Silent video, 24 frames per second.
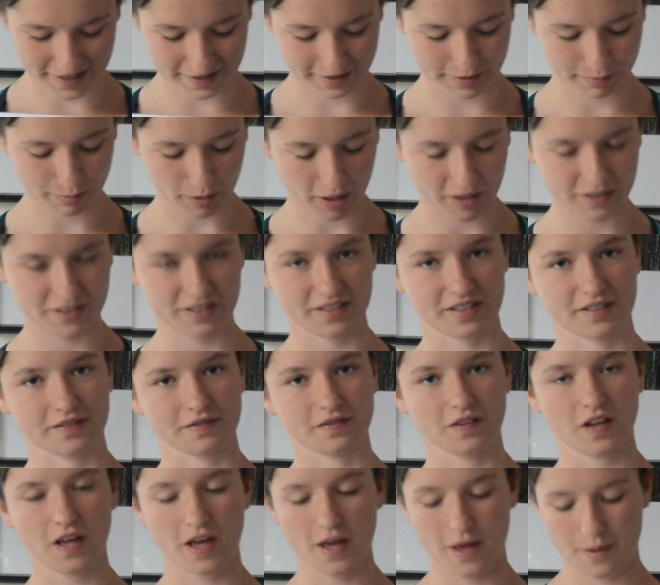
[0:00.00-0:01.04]
as positive
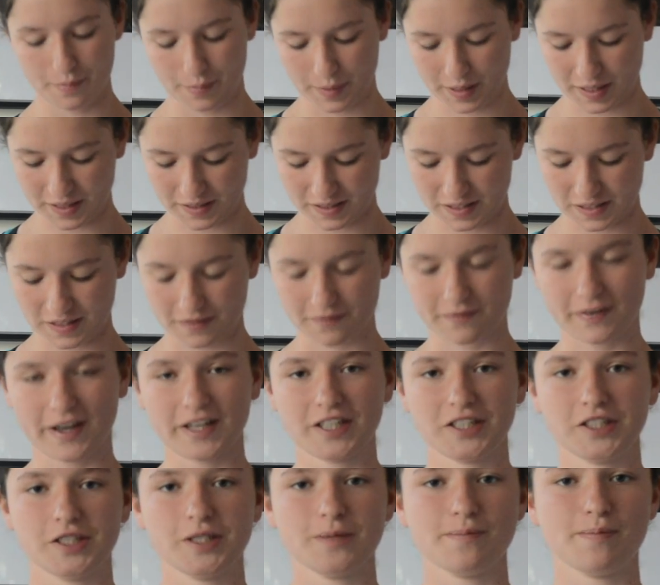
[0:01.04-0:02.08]
because the
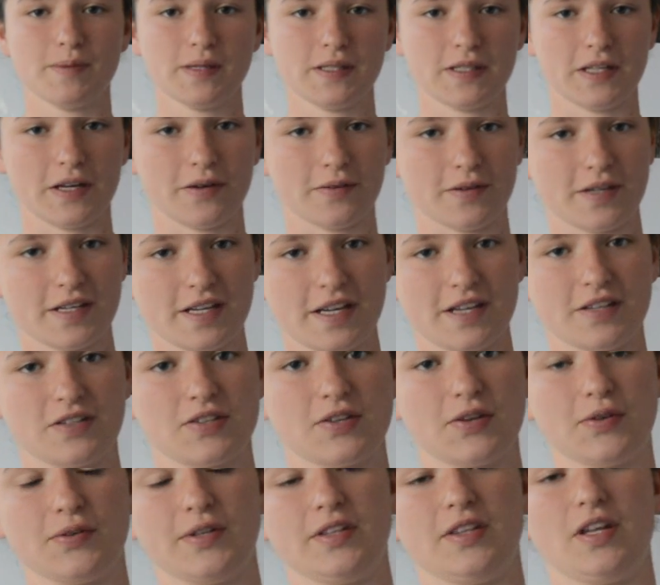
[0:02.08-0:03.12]
vector below it is
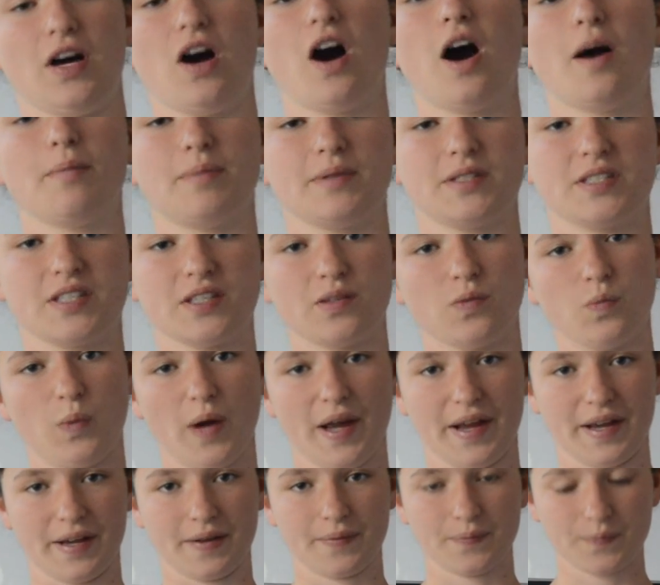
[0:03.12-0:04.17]
going the opposite
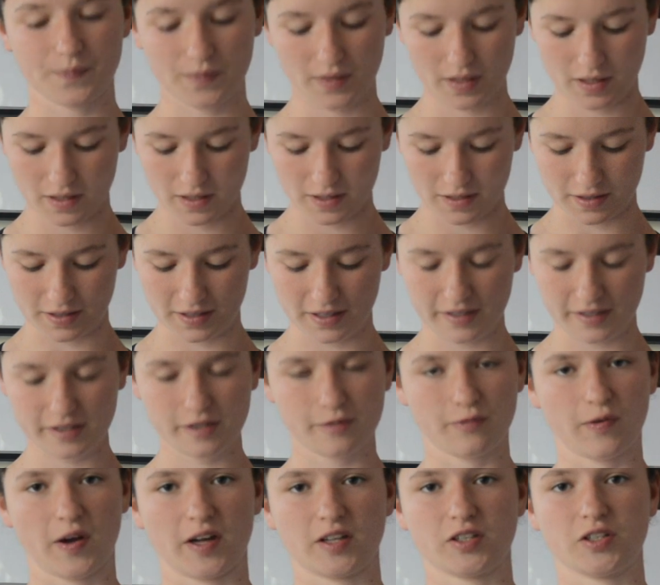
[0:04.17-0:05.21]
way. This
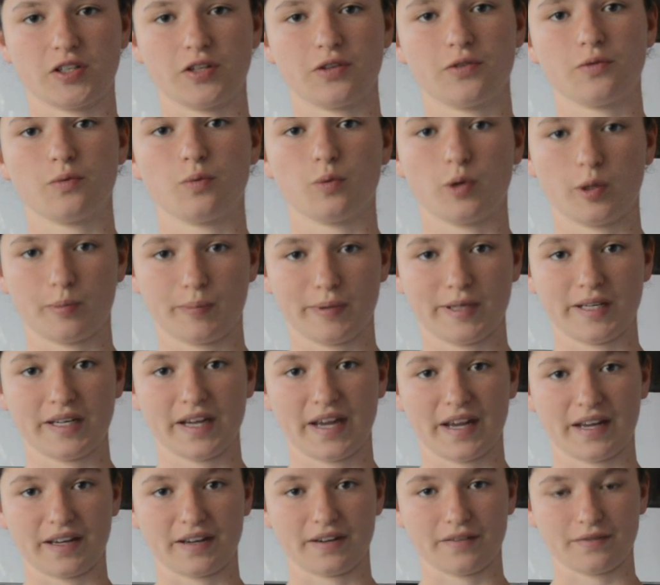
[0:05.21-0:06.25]
vector would be
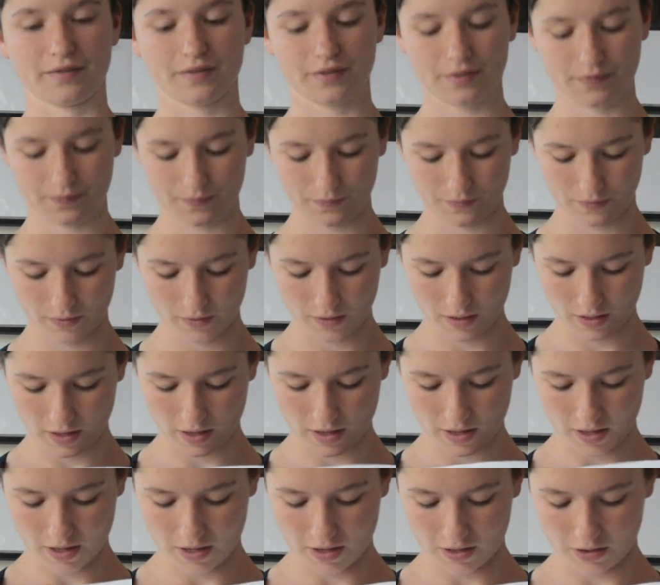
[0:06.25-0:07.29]
negative.
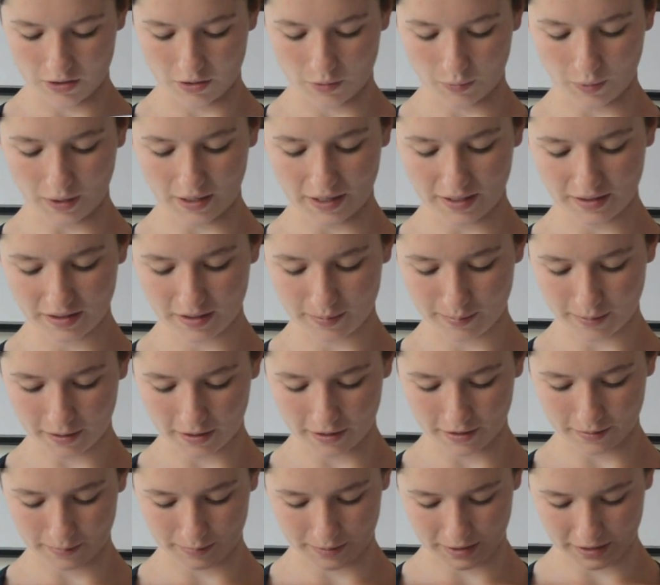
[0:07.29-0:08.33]
The one at the
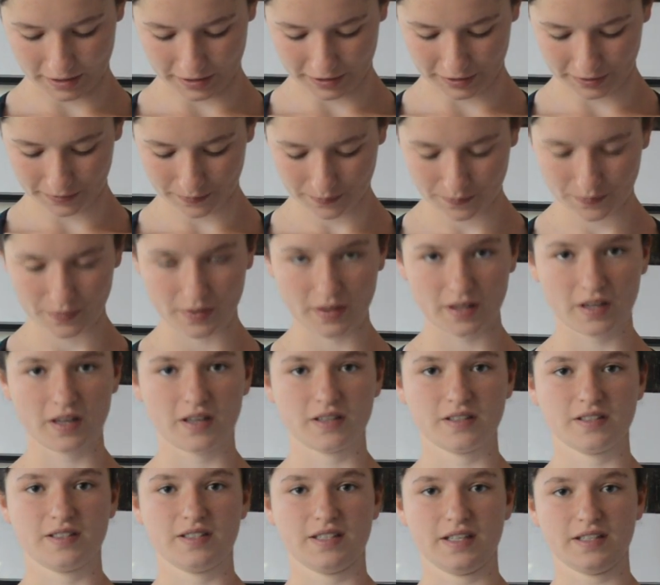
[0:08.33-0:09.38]
bottom here,
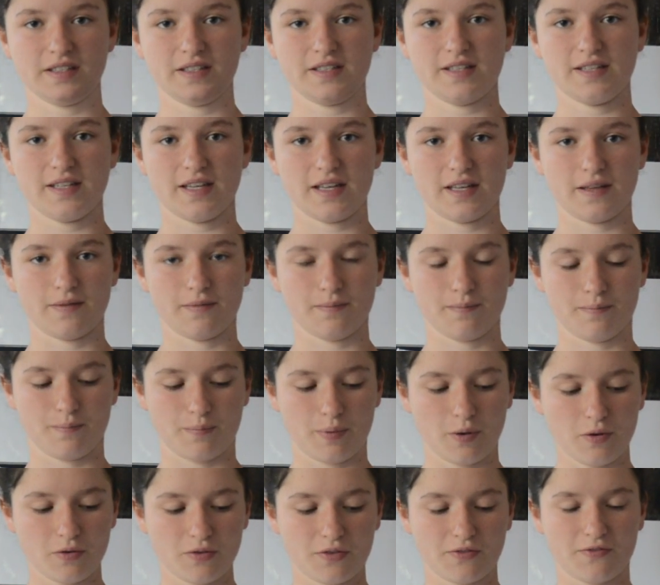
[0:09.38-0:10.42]
since
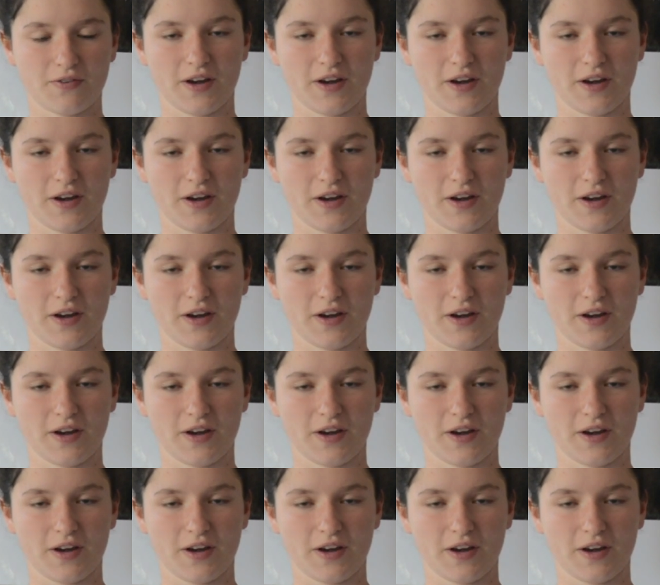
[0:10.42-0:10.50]
both